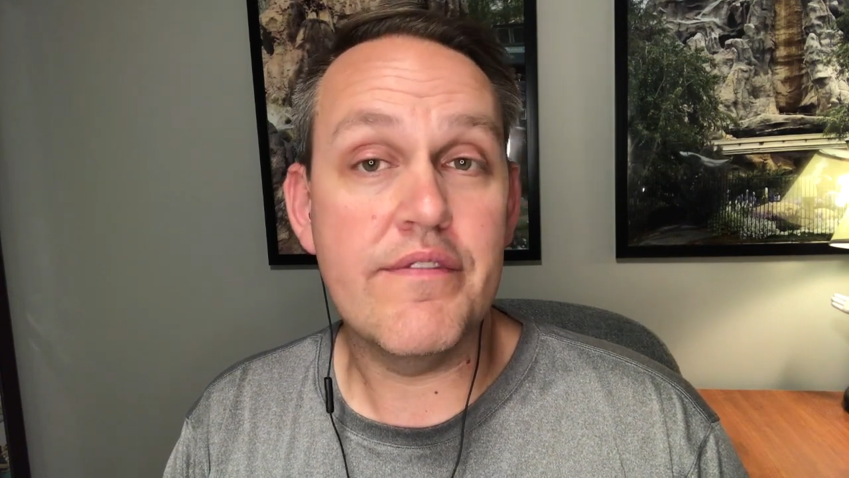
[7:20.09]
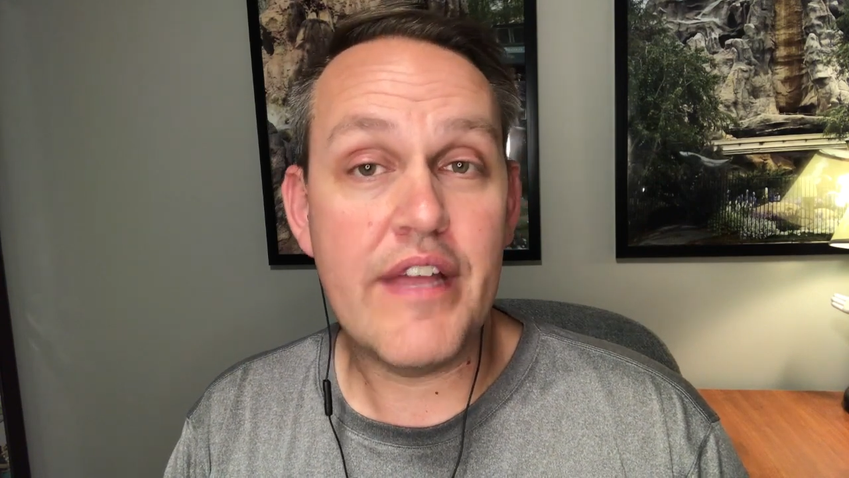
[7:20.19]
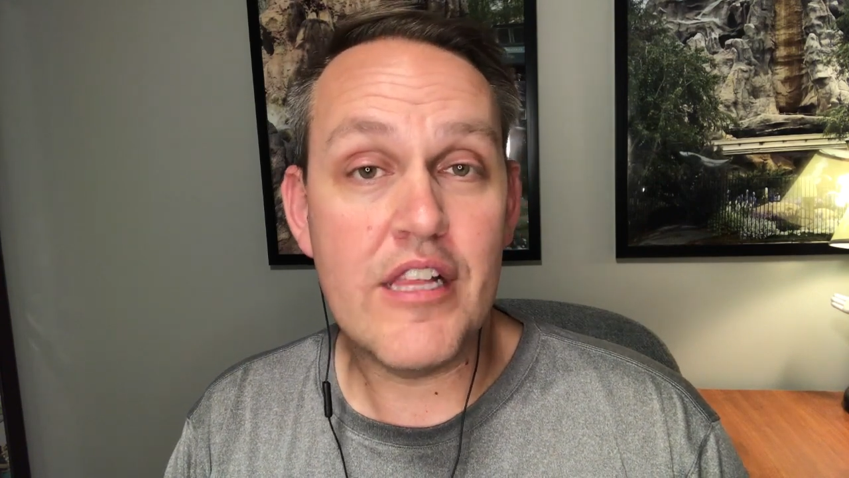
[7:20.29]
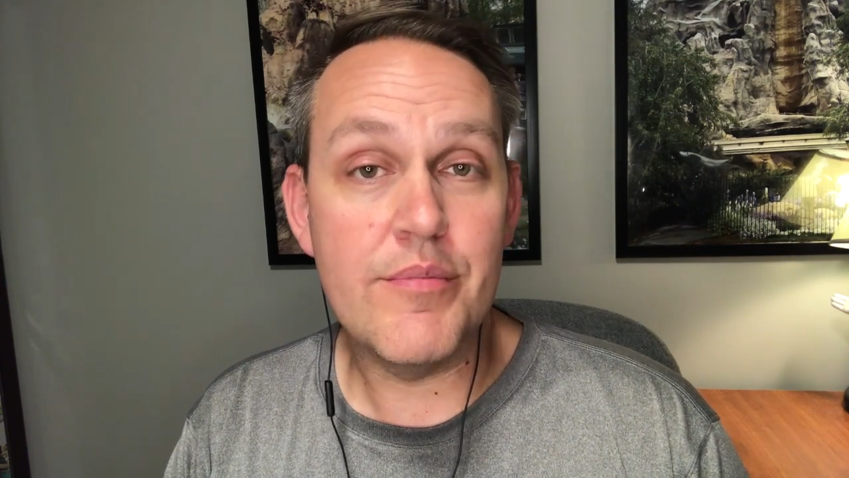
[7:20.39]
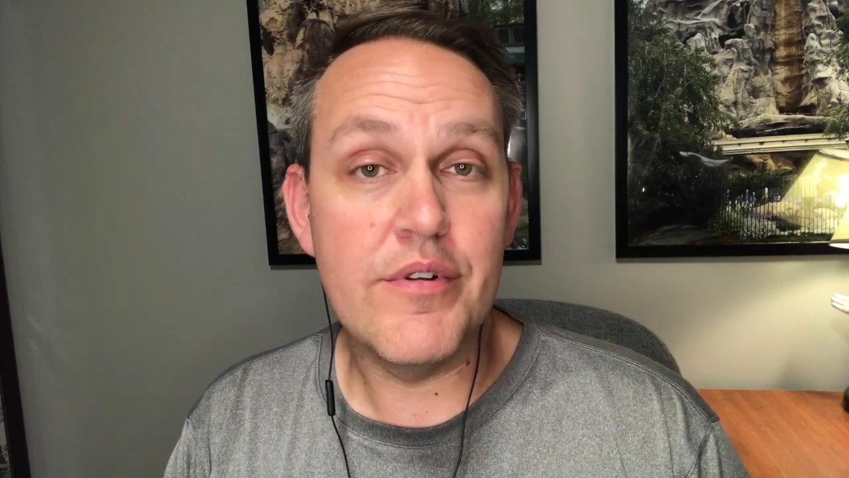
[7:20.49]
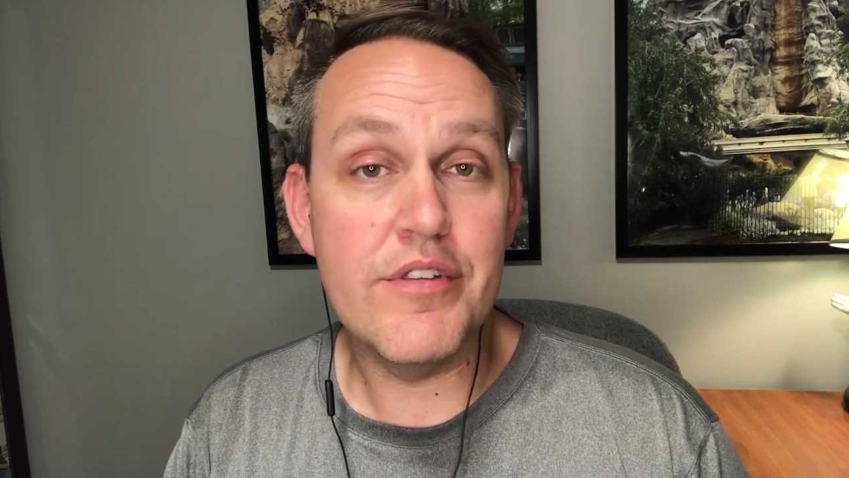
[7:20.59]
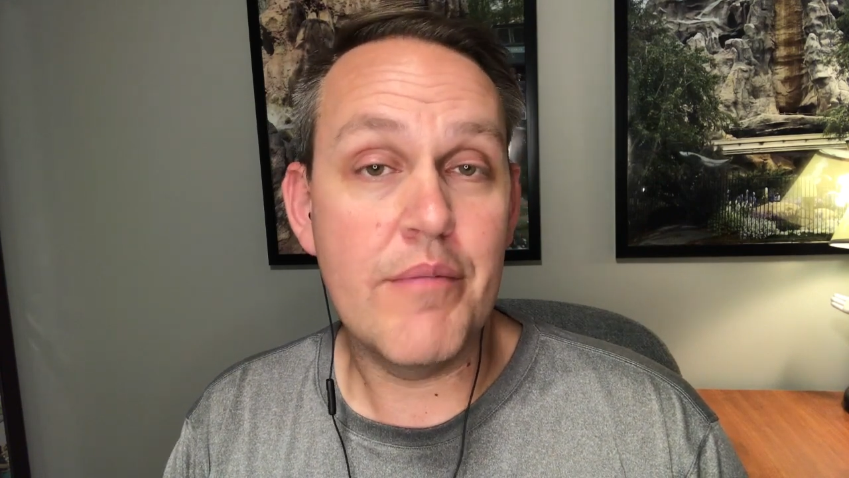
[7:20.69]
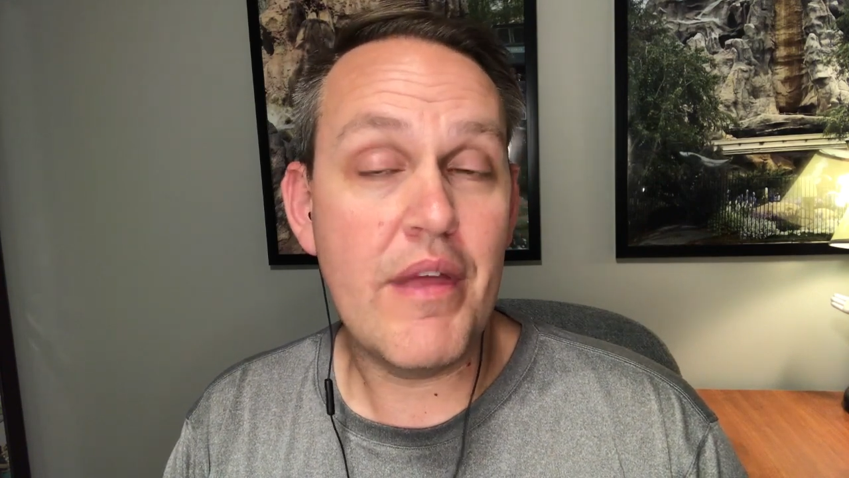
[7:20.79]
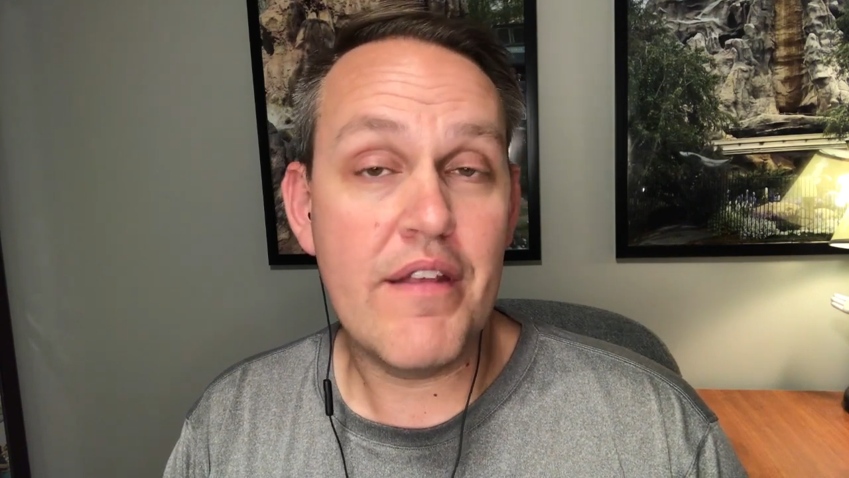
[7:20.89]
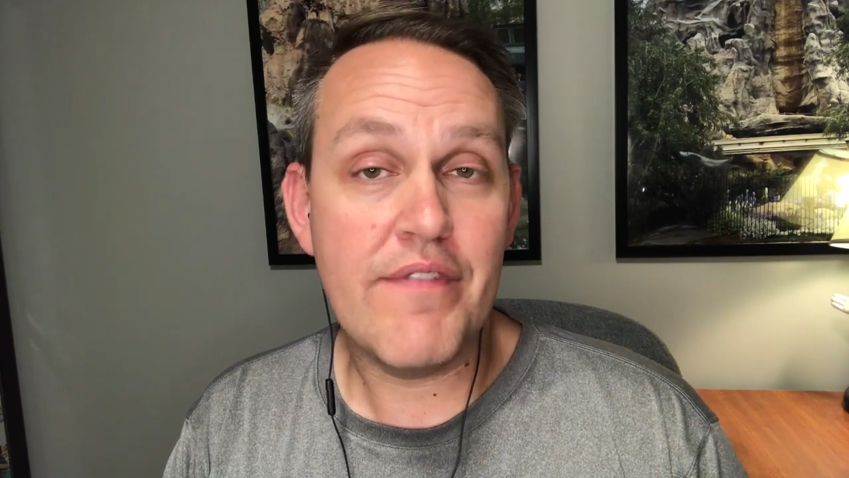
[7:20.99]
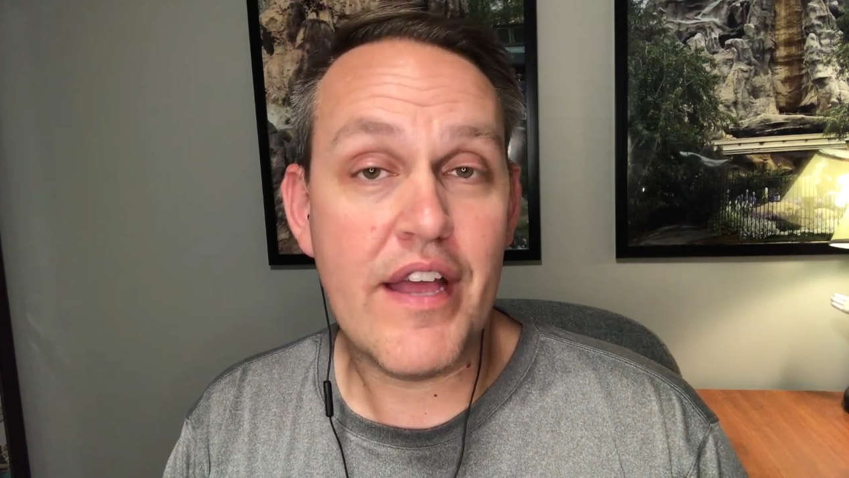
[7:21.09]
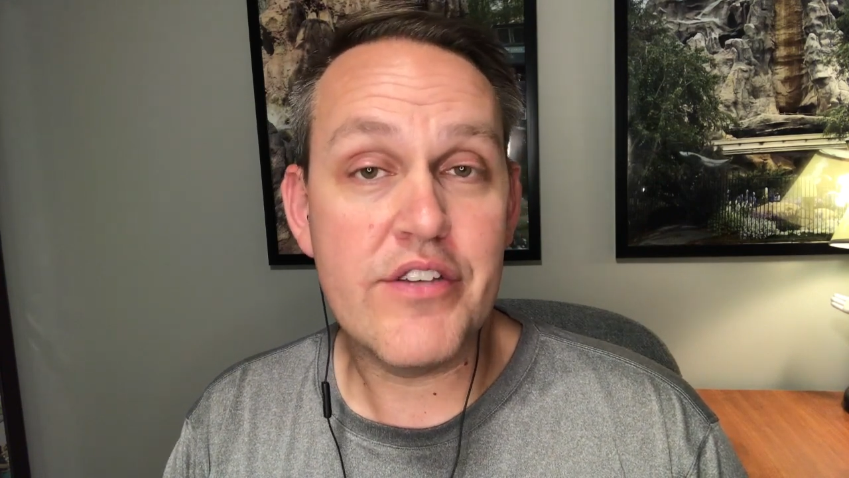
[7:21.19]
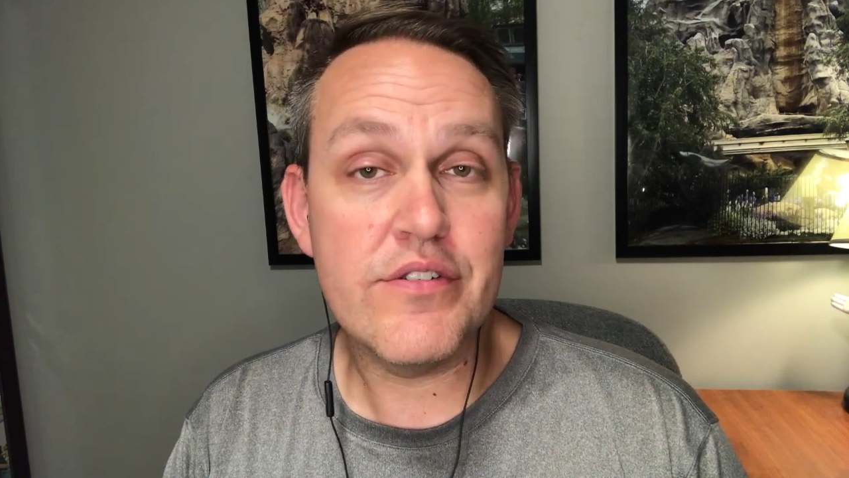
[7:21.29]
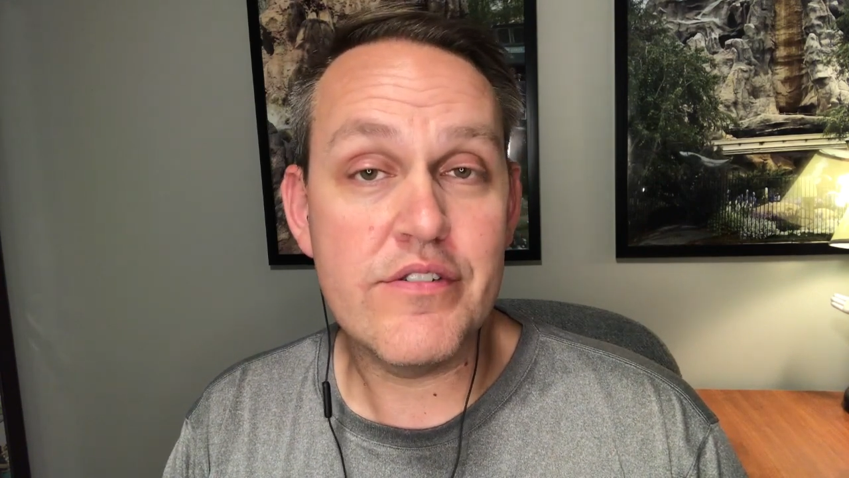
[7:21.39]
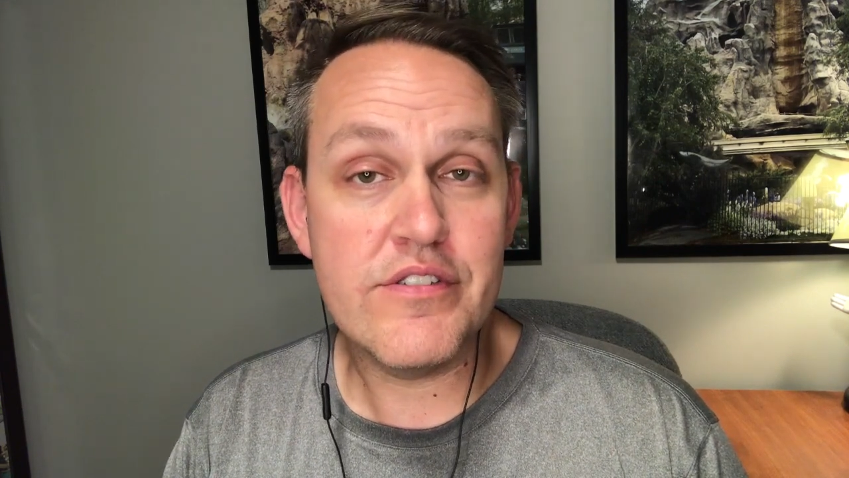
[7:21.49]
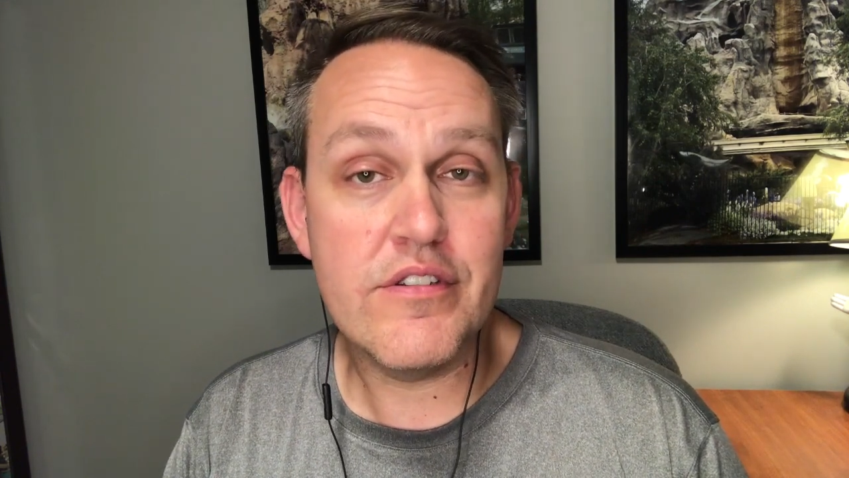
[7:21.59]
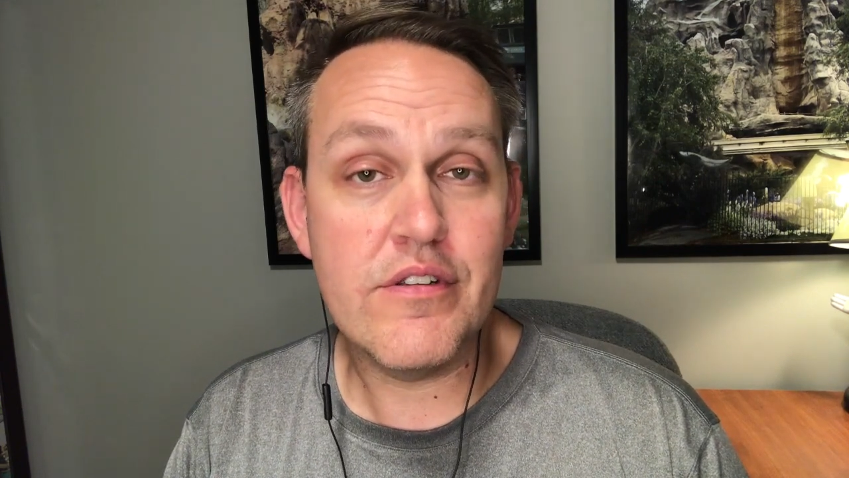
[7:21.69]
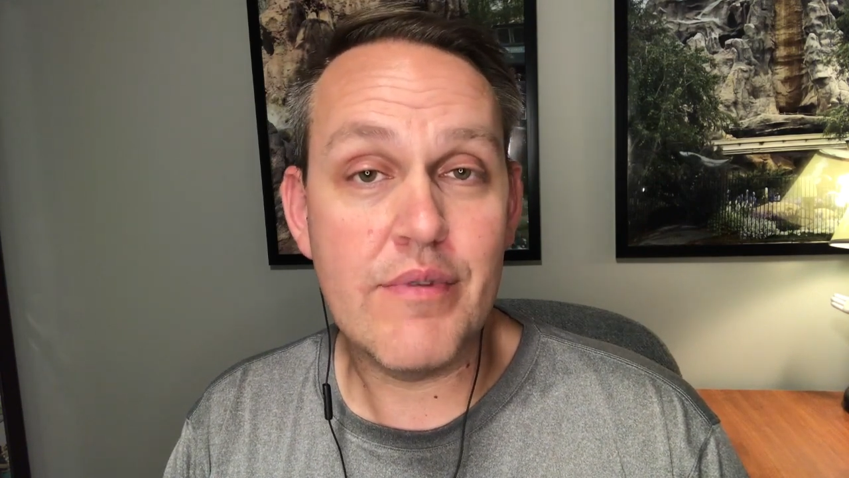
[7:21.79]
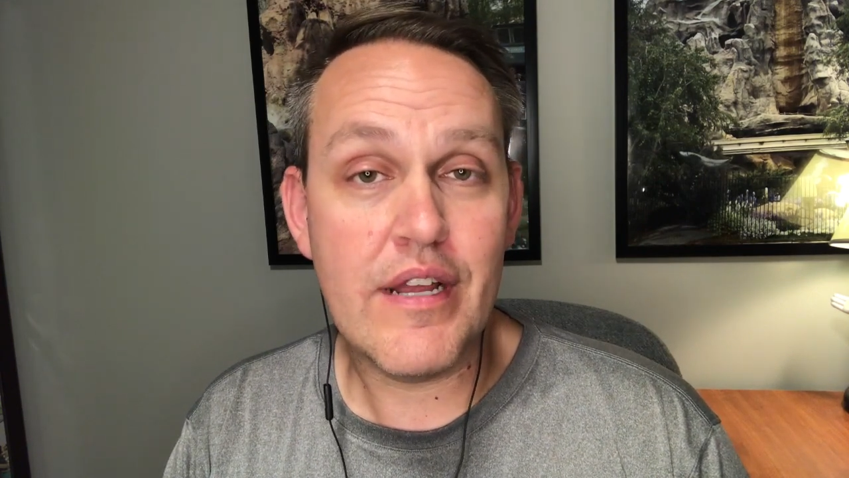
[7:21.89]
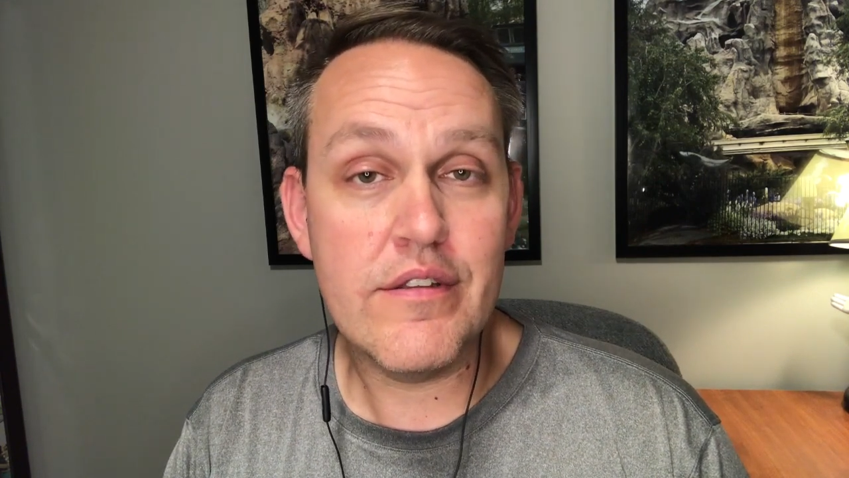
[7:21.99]
available and the manufacturer is still
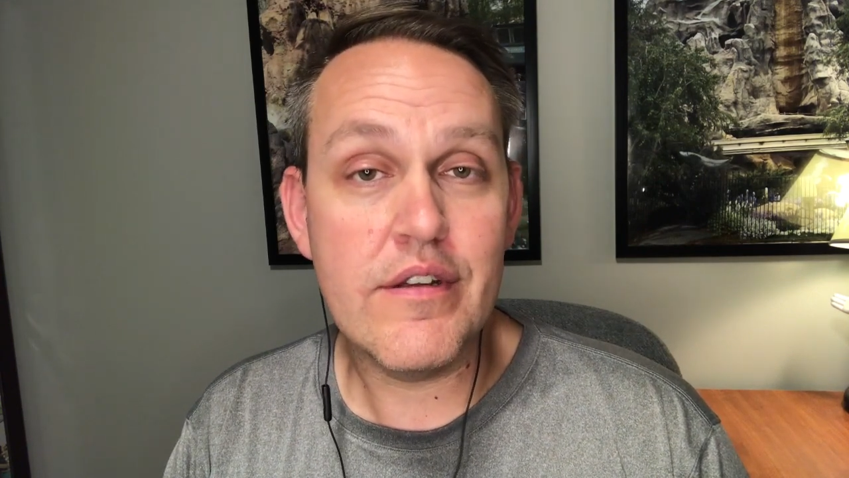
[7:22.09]
around,